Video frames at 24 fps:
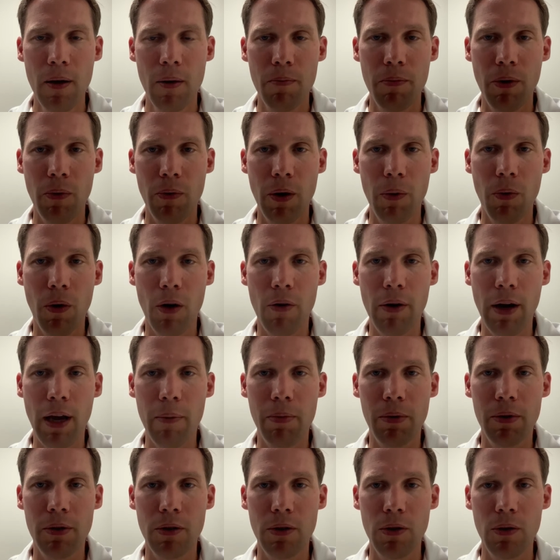but we were
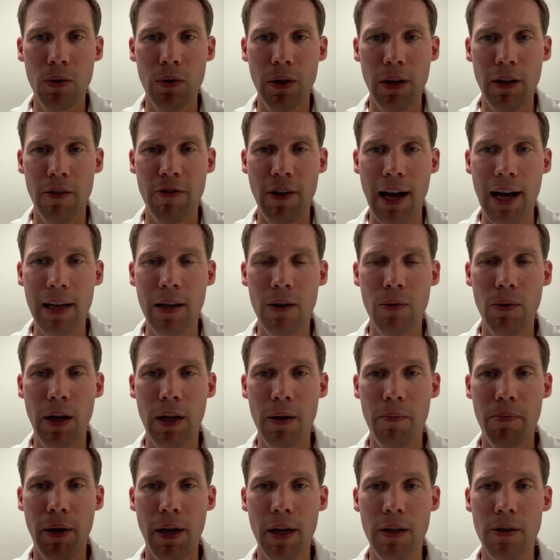able to
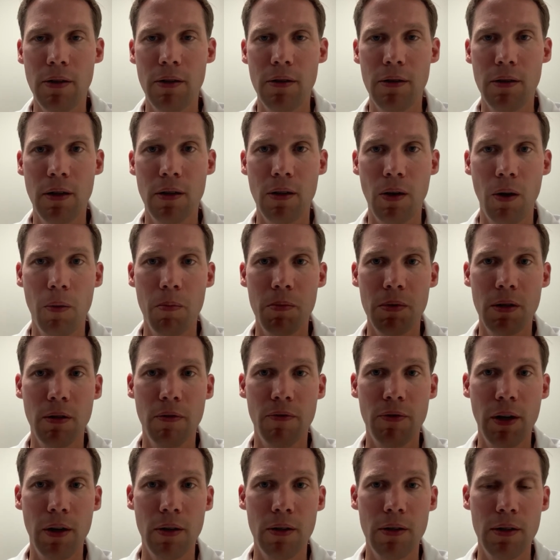evaluate patients in terms
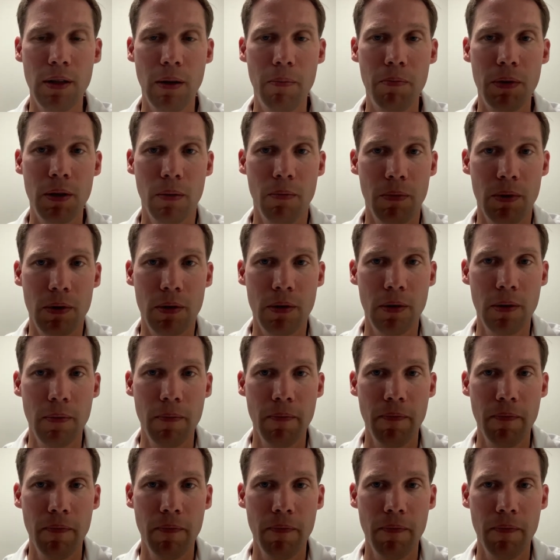of their symptoms.